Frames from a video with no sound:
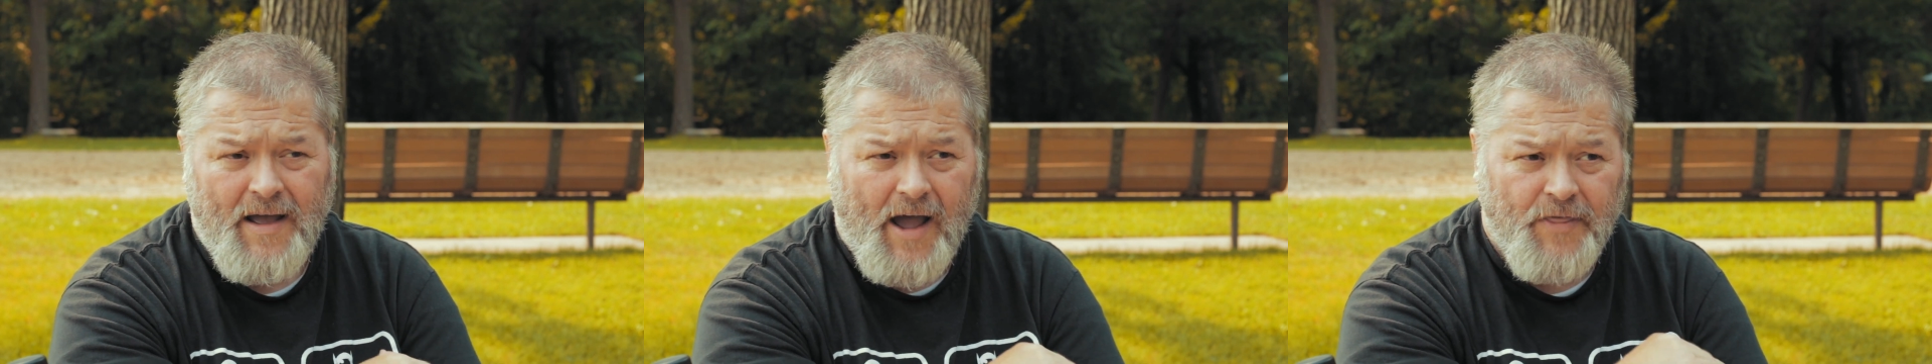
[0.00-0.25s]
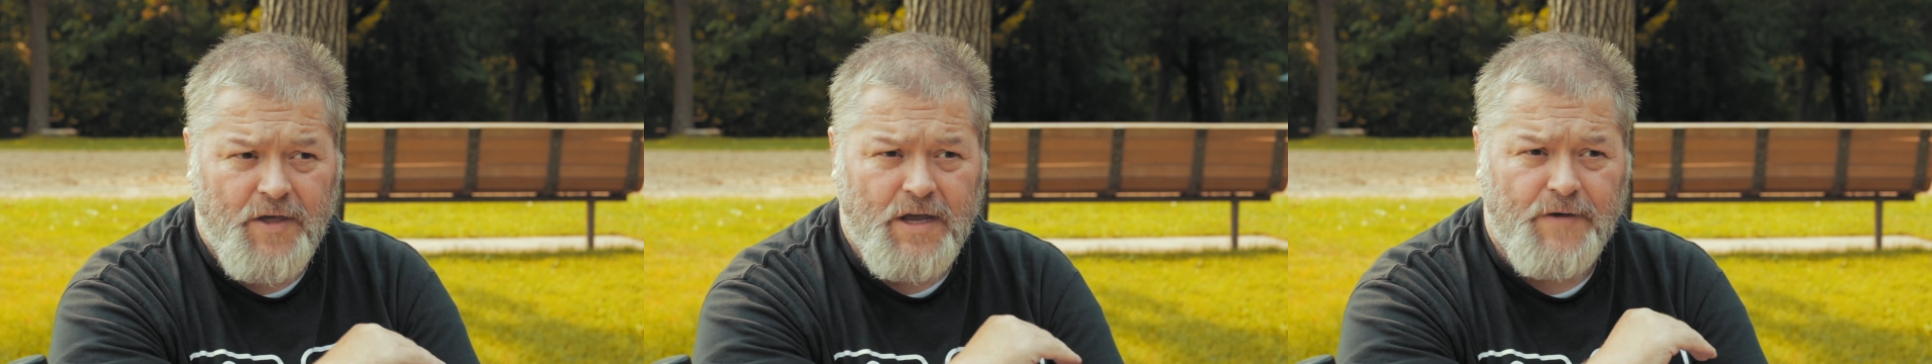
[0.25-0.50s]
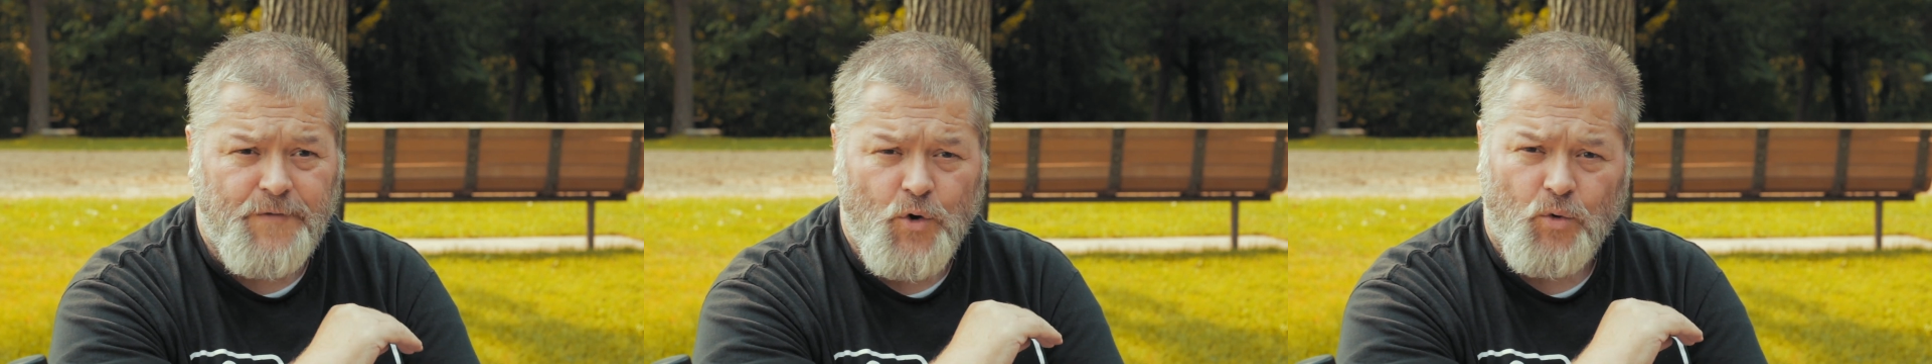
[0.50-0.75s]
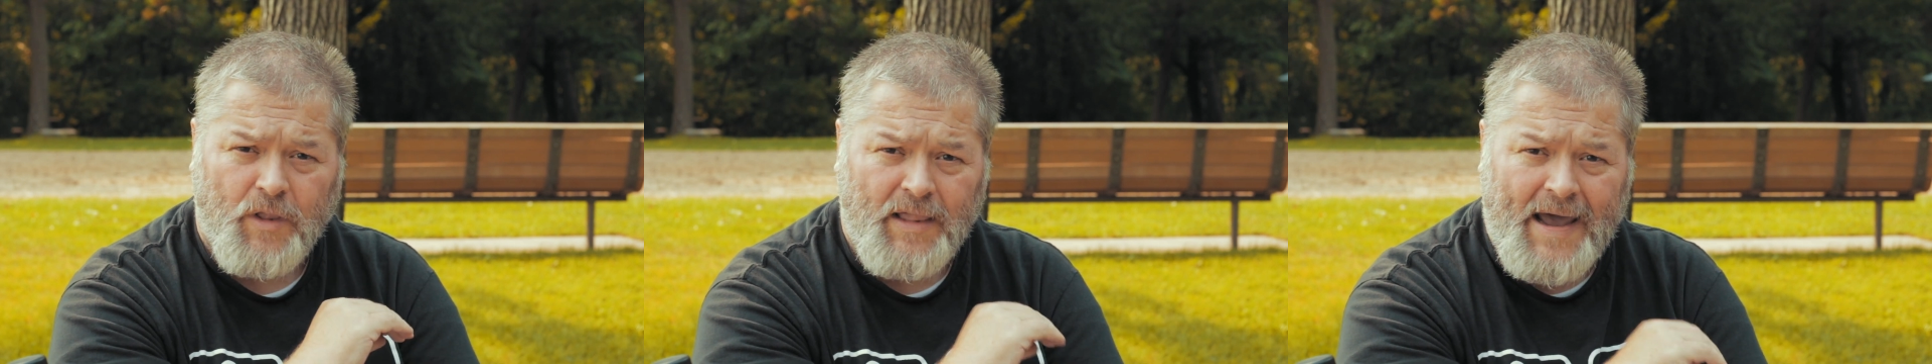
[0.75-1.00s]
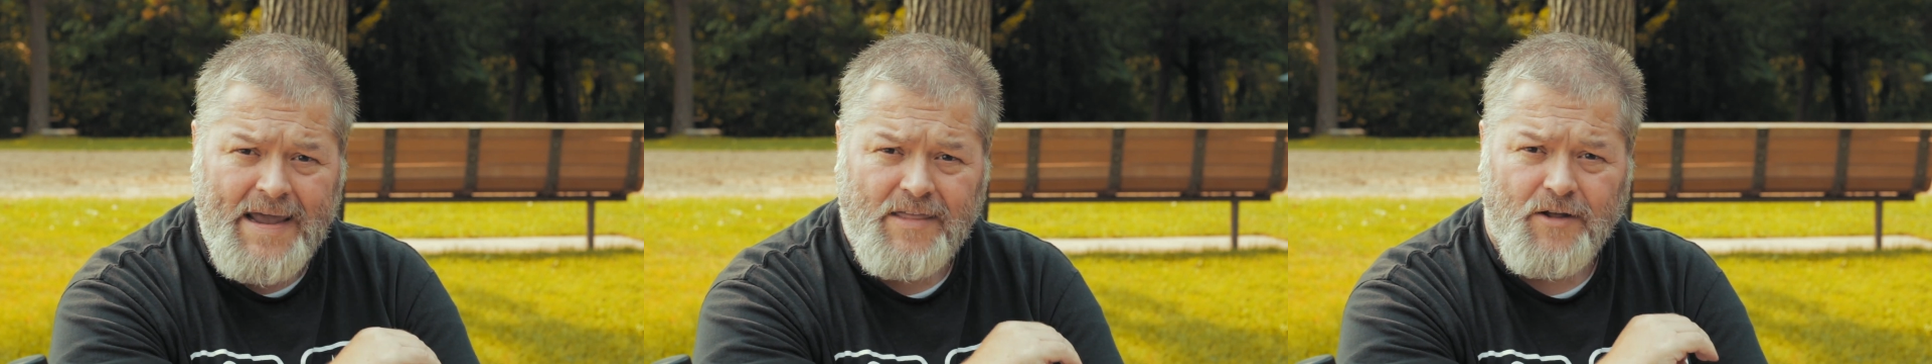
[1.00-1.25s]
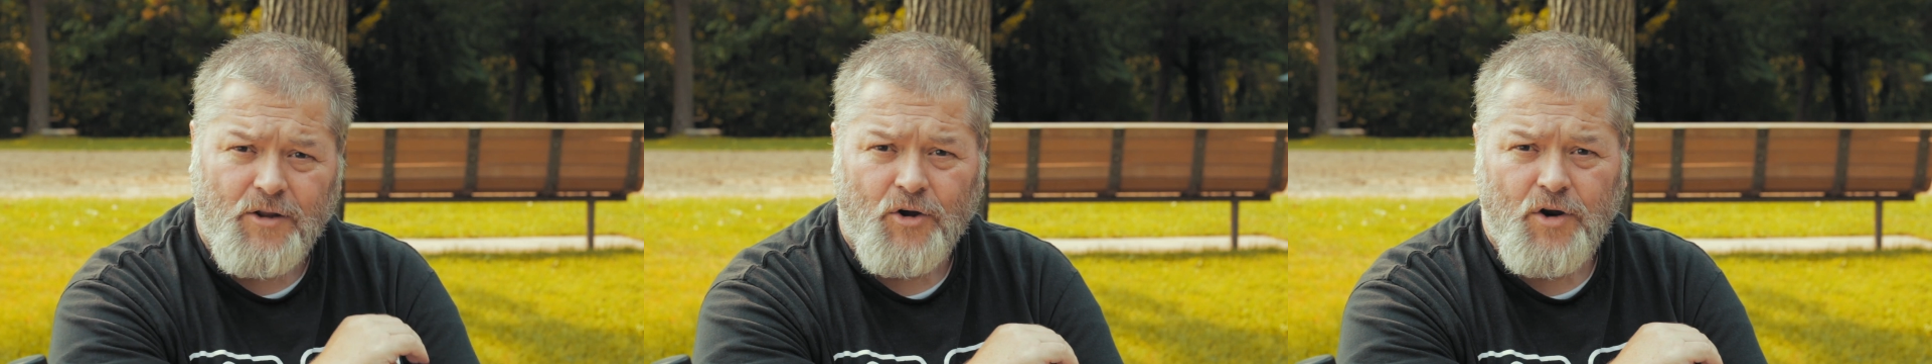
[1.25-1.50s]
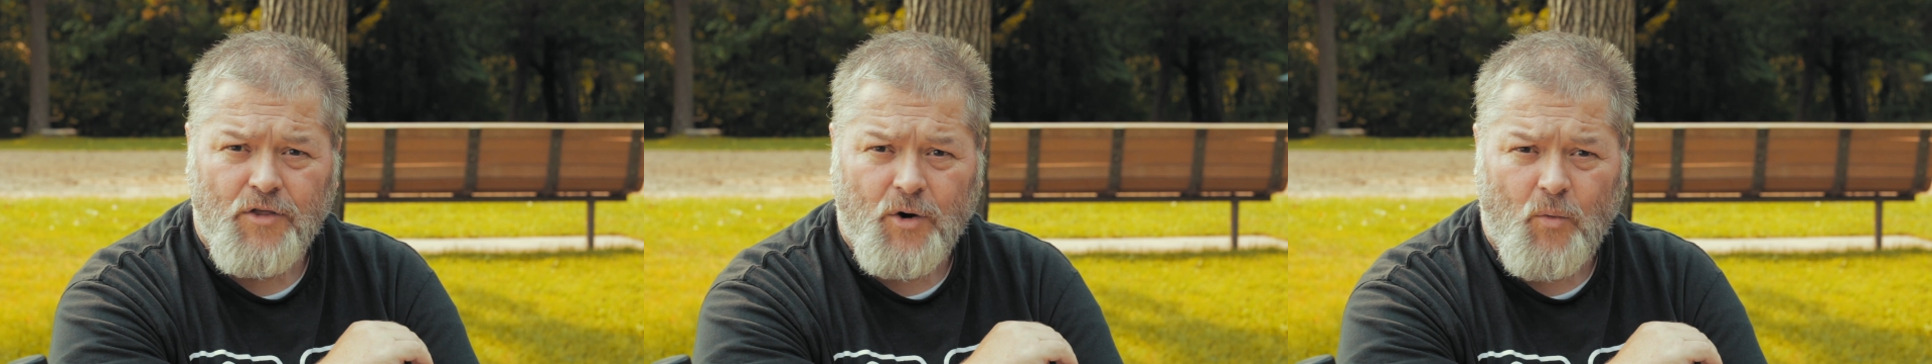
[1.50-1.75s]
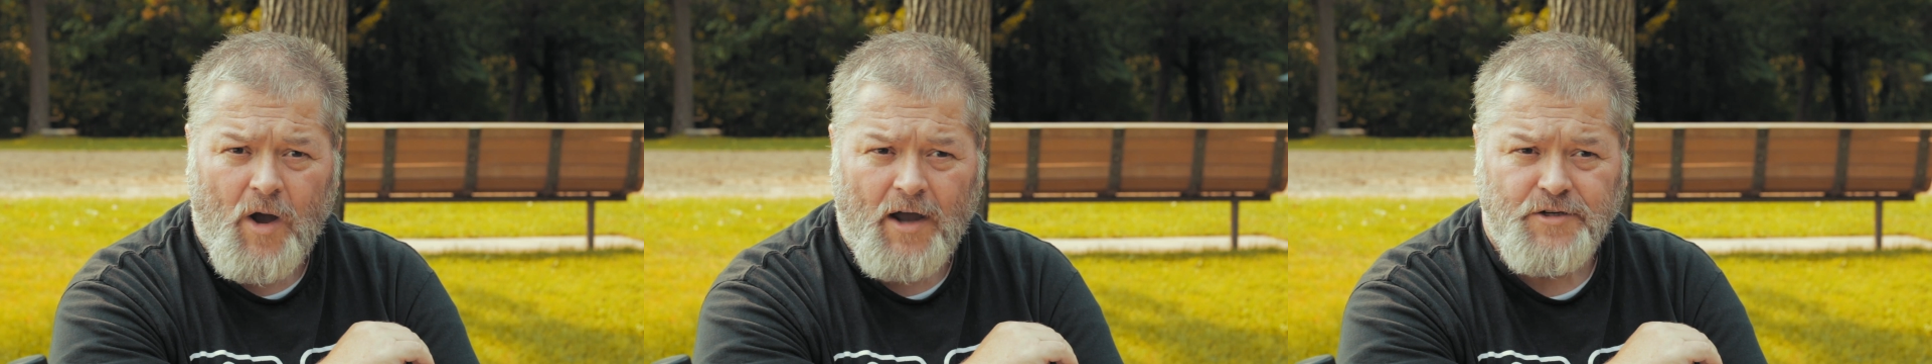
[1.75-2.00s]
I think if you like the look of
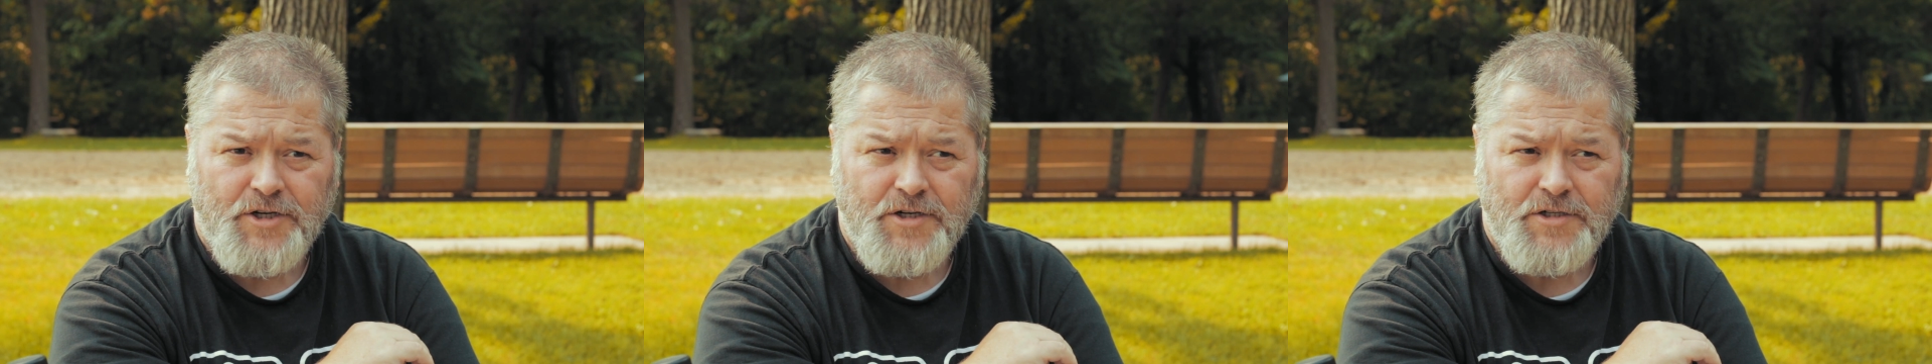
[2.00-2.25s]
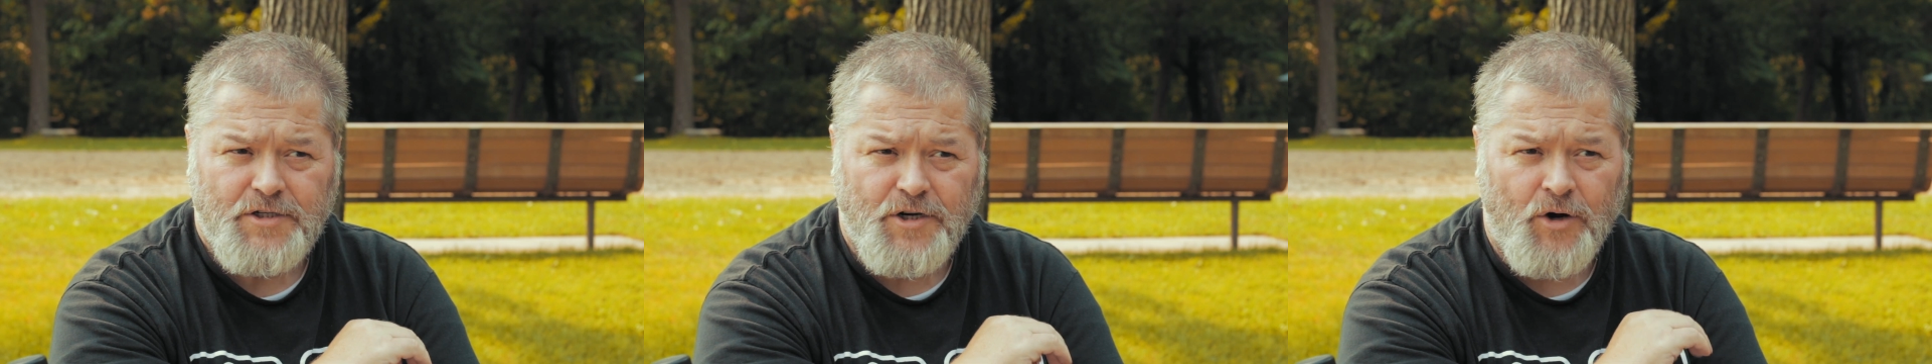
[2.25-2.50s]
their watches,